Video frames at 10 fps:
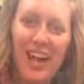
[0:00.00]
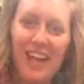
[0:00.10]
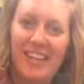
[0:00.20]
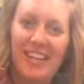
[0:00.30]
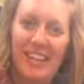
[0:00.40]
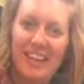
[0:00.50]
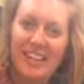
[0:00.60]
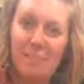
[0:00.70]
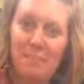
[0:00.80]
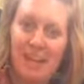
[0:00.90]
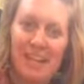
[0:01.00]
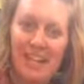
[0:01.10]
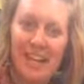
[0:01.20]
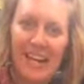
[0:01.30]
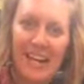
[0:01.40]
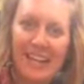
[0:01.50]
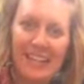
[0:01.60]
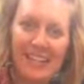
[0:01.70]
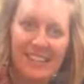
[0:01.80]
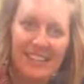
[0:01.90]
Monday
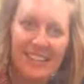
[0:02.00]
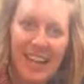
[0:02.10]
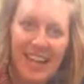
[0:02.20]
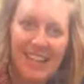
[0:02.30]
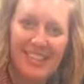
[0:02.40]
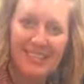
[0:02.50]
night, right?